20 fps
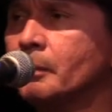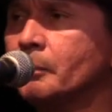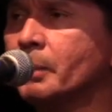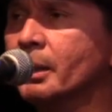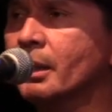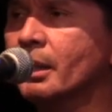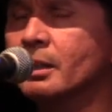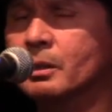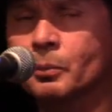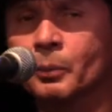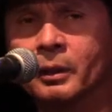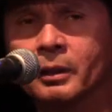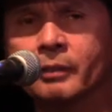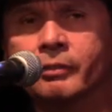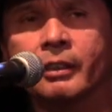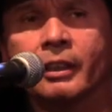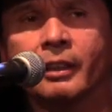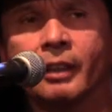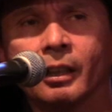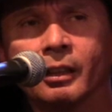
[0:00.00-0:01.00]
Because one
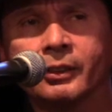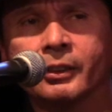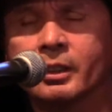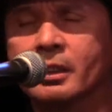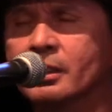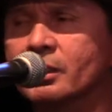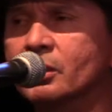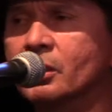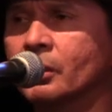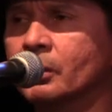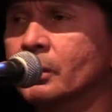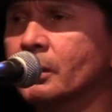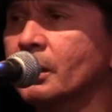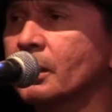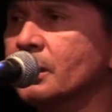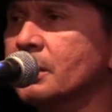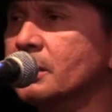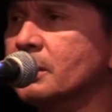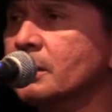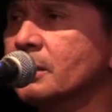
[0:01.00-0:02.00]
of our elders told
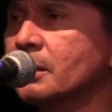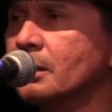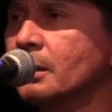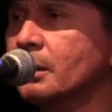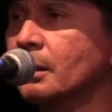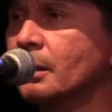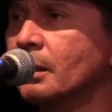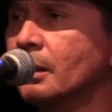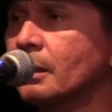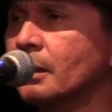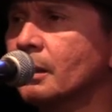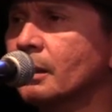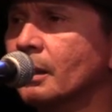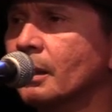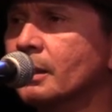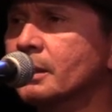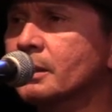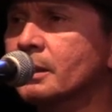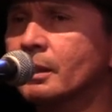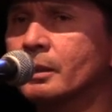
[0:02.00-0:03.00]
us,
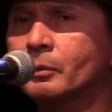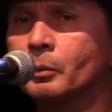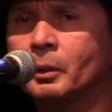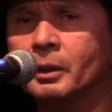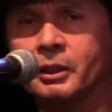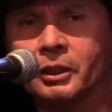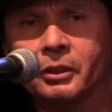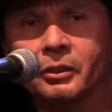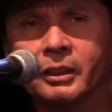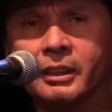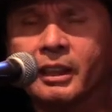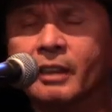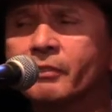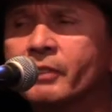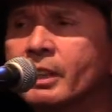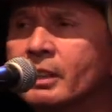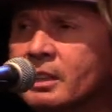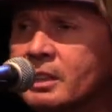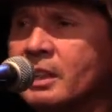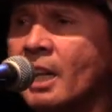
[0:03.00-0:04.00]
they said, when you
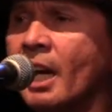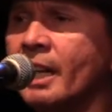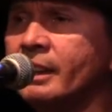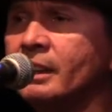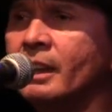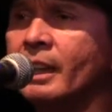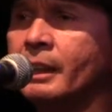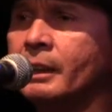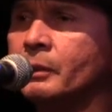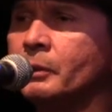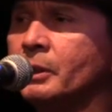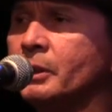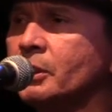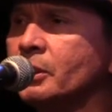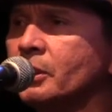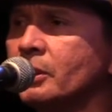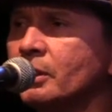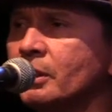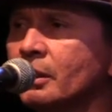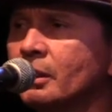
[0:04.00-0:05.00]
give the sign
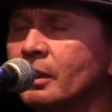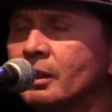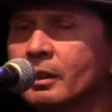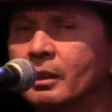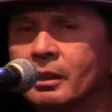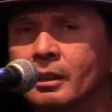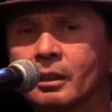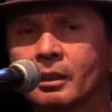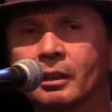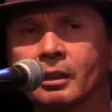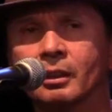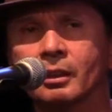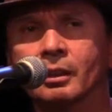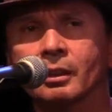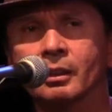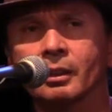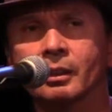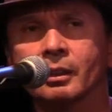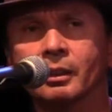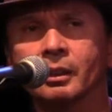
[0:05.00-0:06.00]
language,
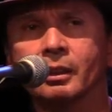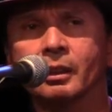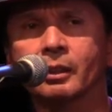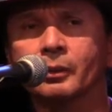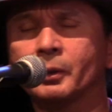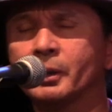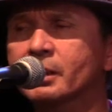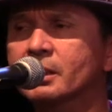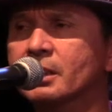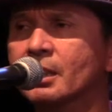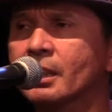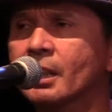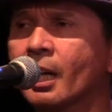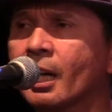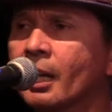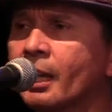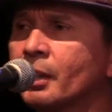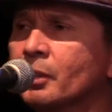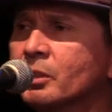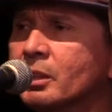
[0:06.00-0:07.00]
we say,
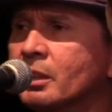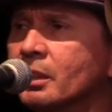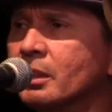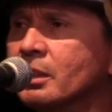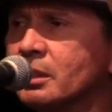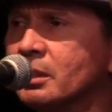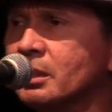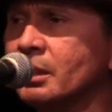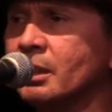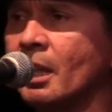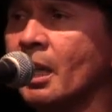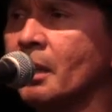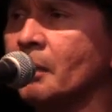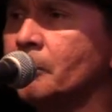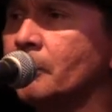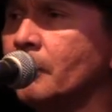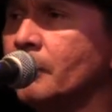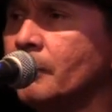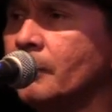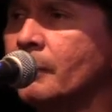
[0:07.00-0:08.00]

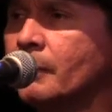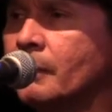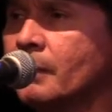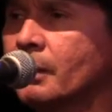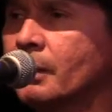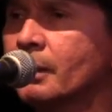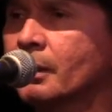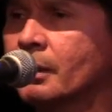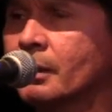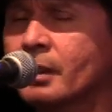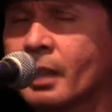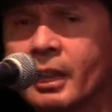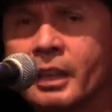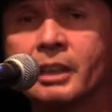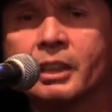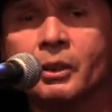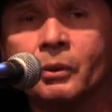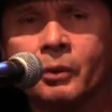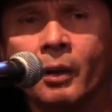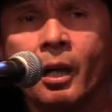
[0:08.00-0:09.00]
Haiskasiyam,
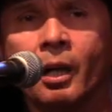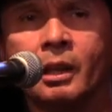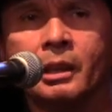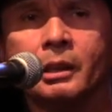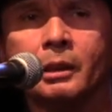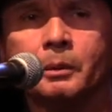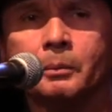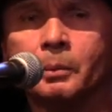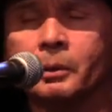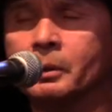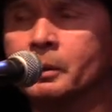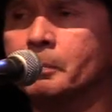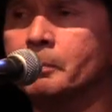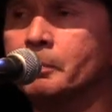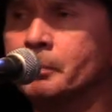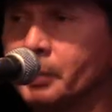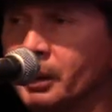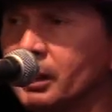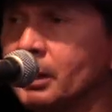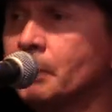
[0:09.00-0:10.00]
thank you, honorable
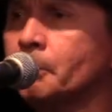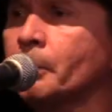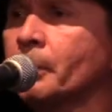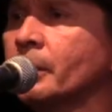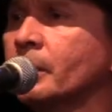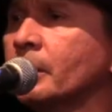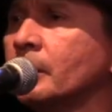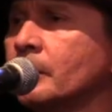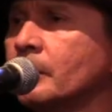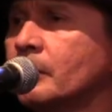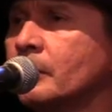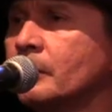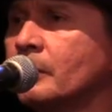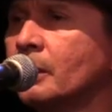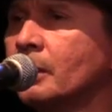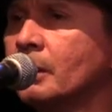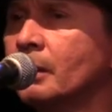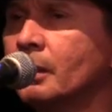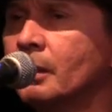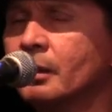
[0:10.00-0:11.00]
people.
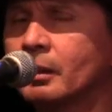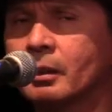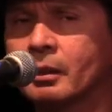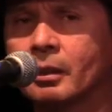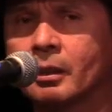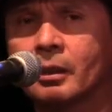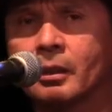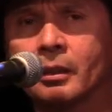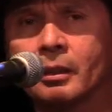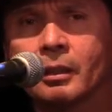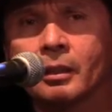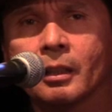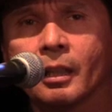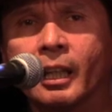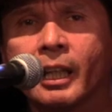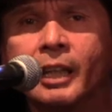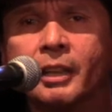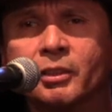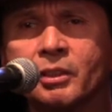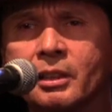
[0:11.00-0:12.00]

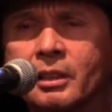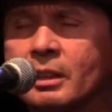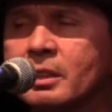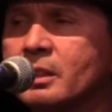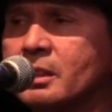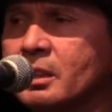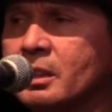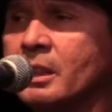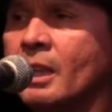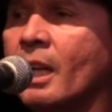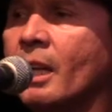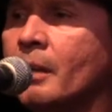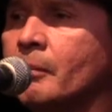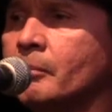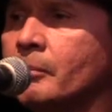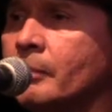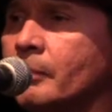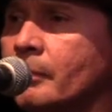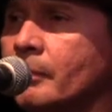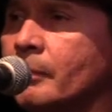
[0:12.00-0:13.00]

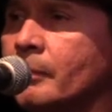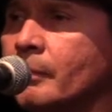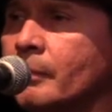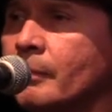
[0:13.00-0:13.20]
Haiskasiyam.